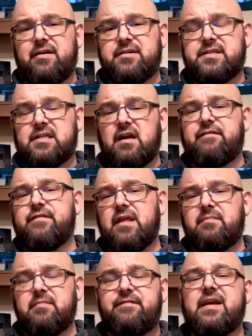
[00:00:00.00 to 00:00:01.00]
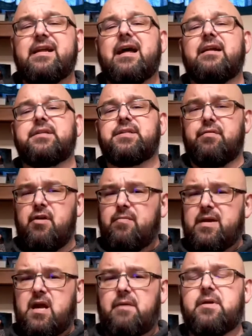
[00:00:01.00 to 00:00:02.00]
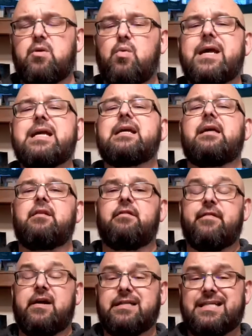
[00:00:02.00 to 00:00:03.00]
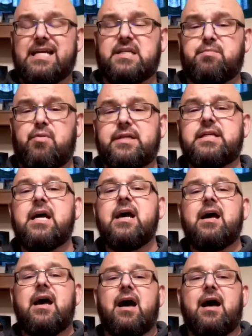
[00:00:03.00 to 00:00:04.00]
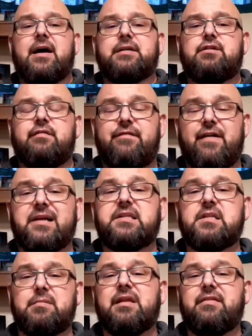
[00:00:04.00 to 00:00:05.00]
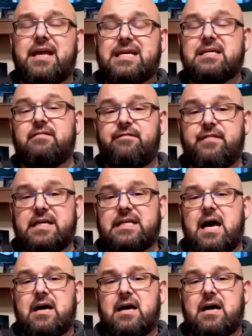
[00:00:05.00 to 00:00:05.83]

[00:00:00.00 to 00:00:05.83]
stuff for them to feed on, and so they're becoming weak and they're very desperate. to find someone that they can feed on.